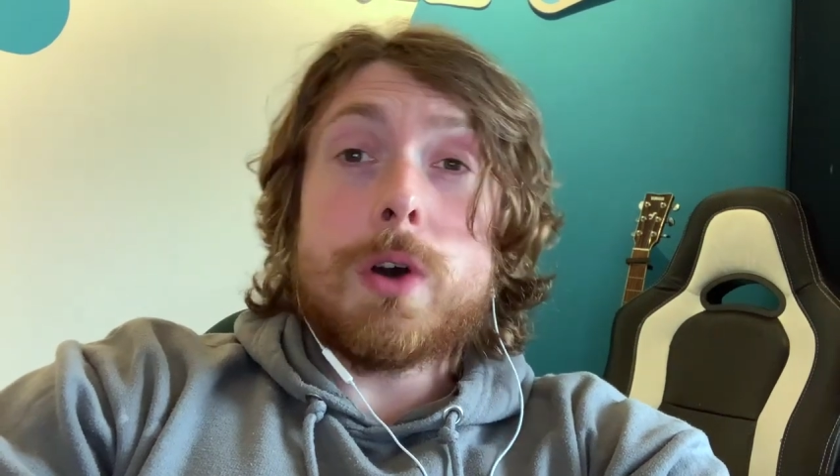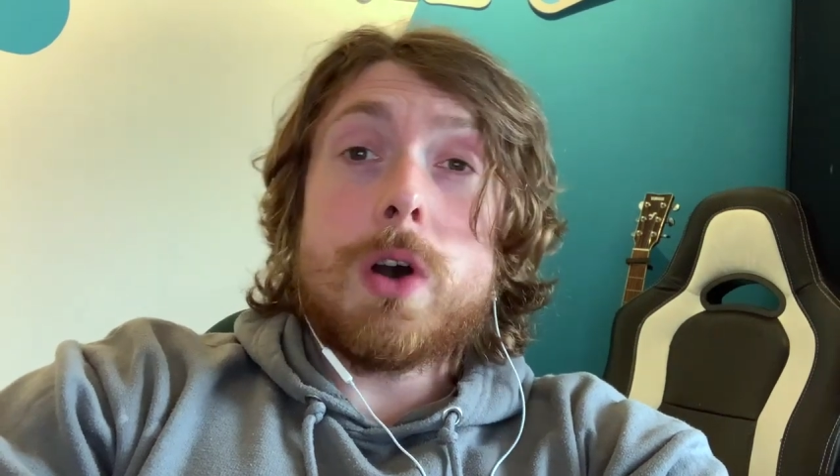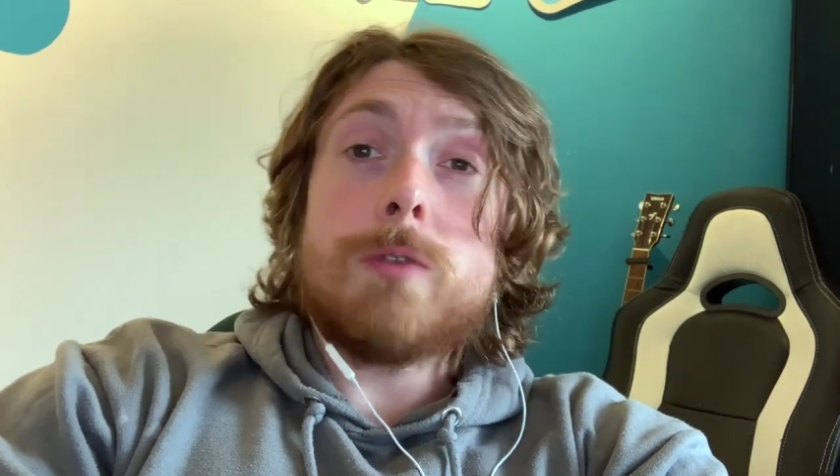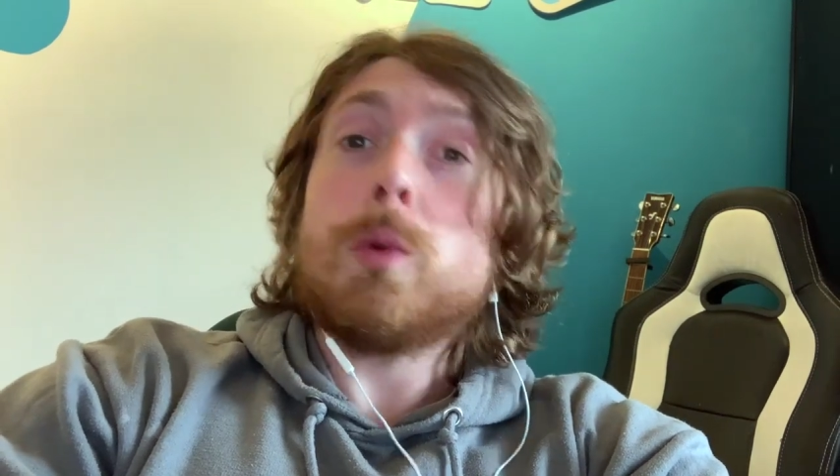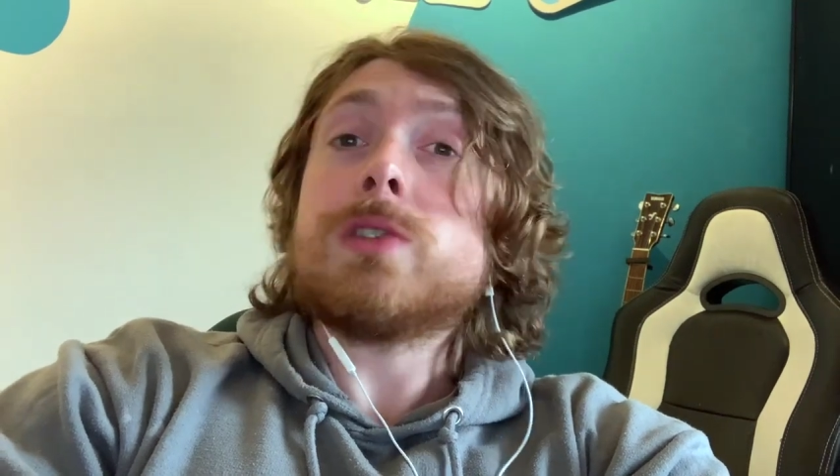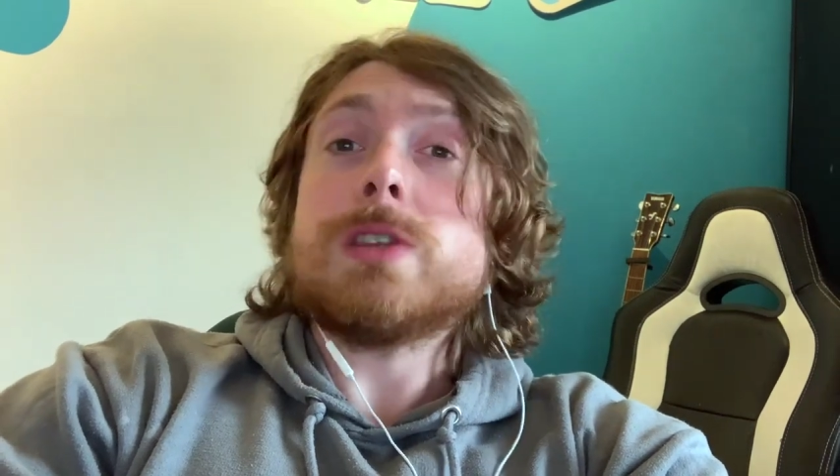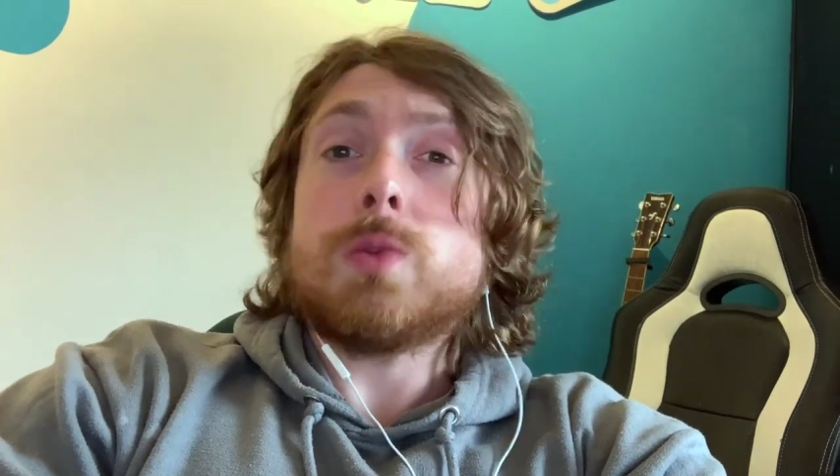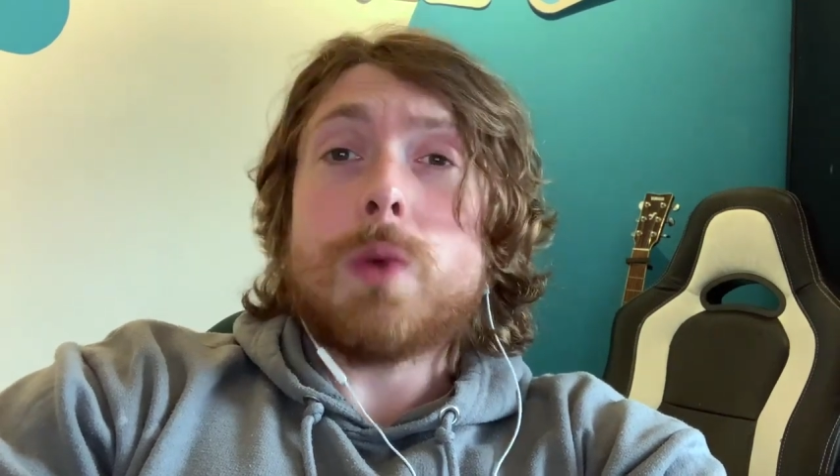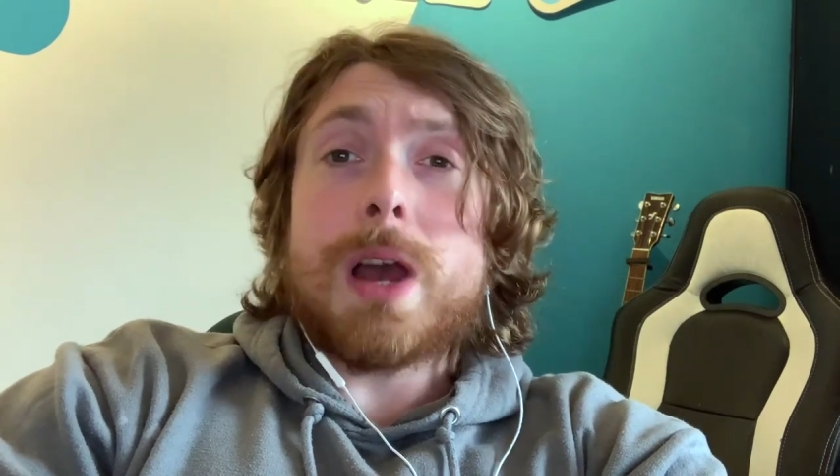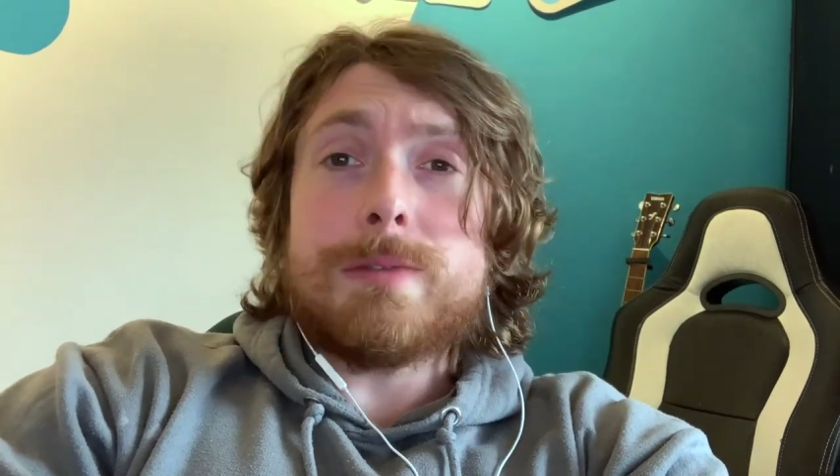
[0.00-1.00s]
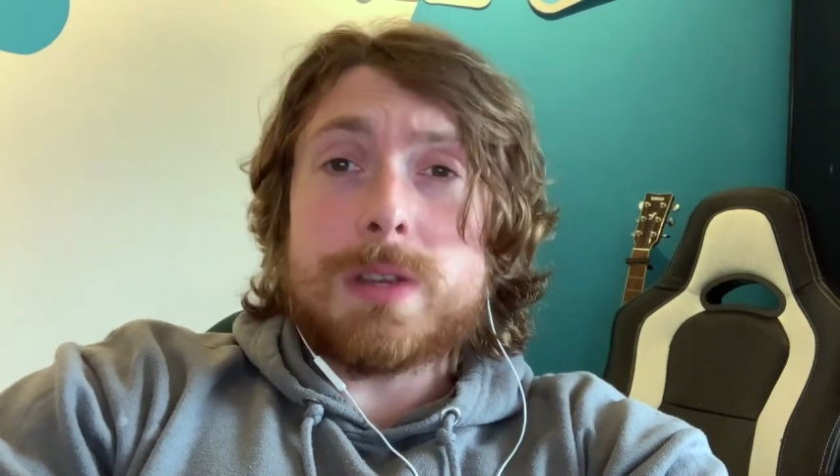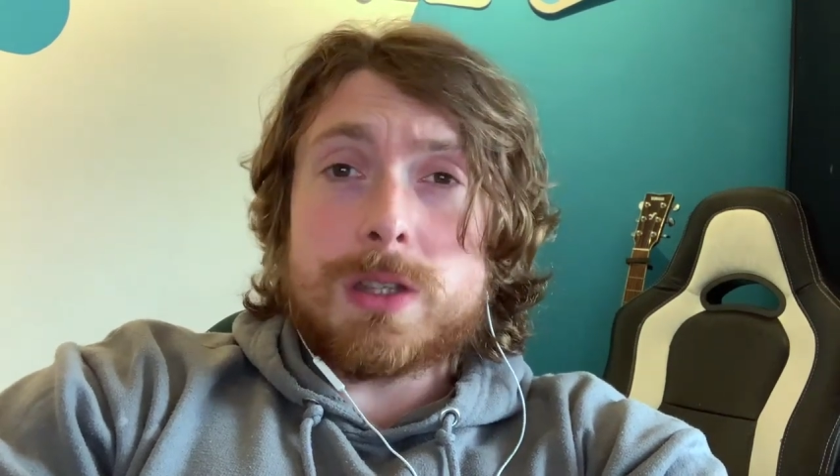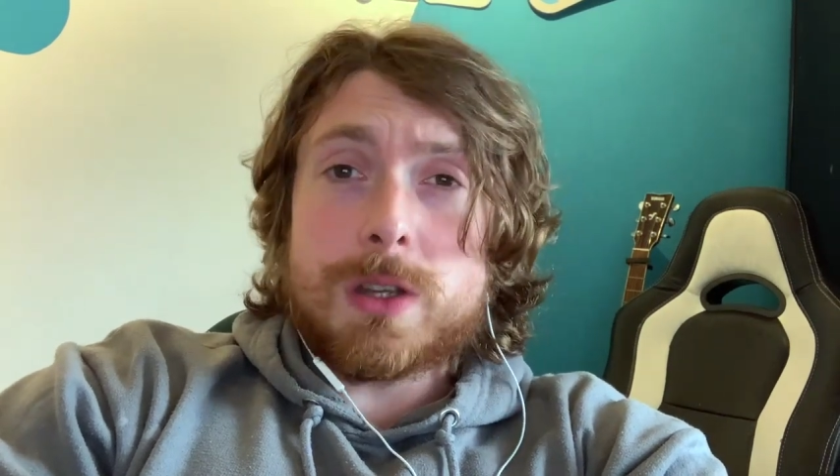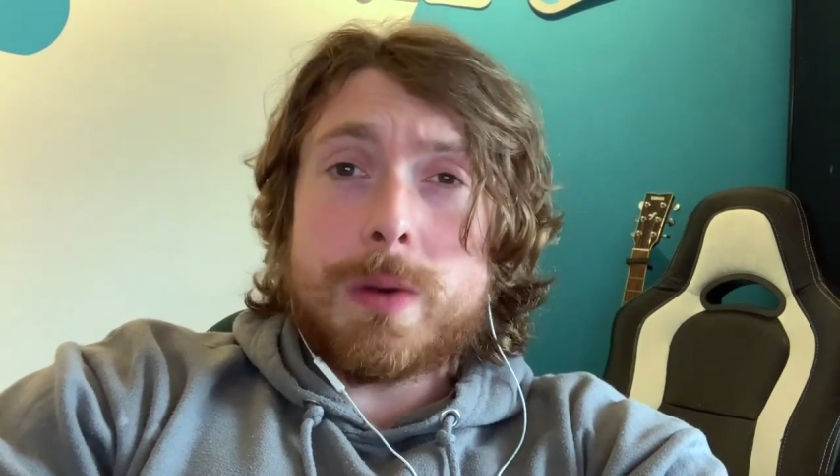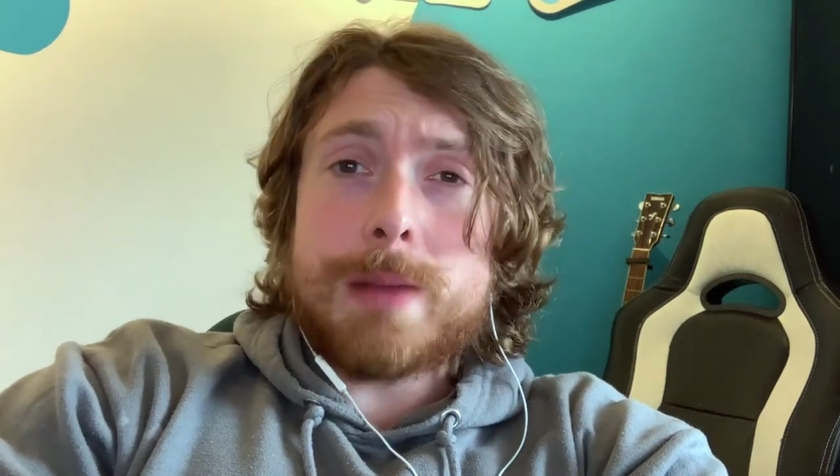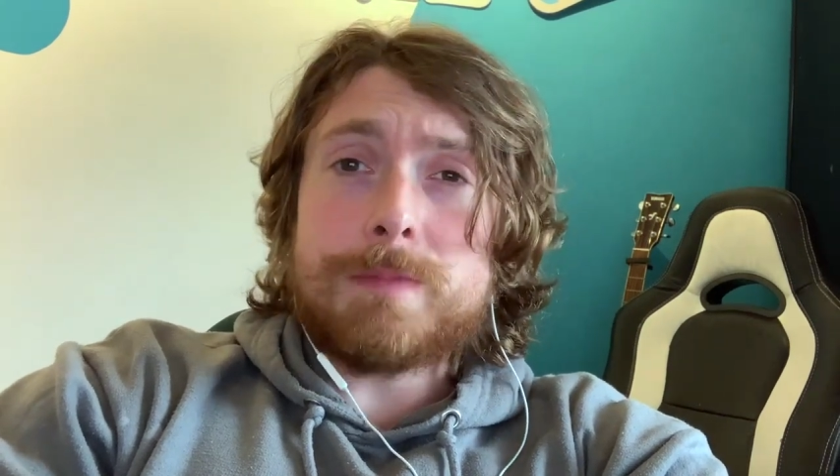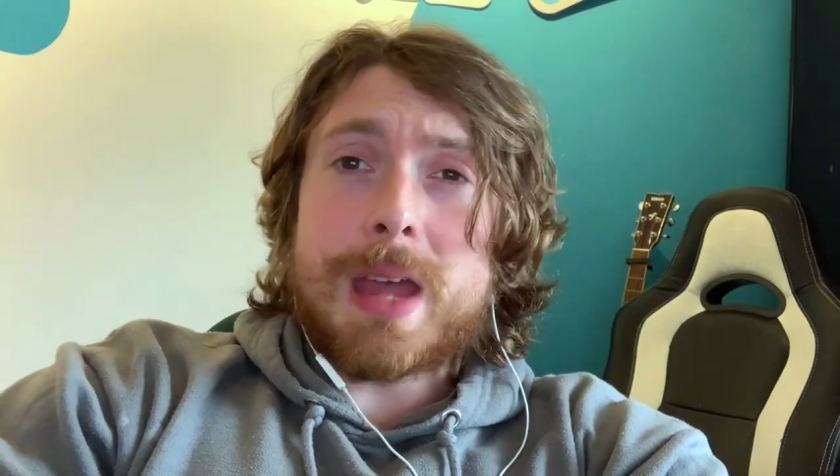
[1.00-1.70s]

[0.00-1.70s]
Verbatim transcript: of what his wife is doing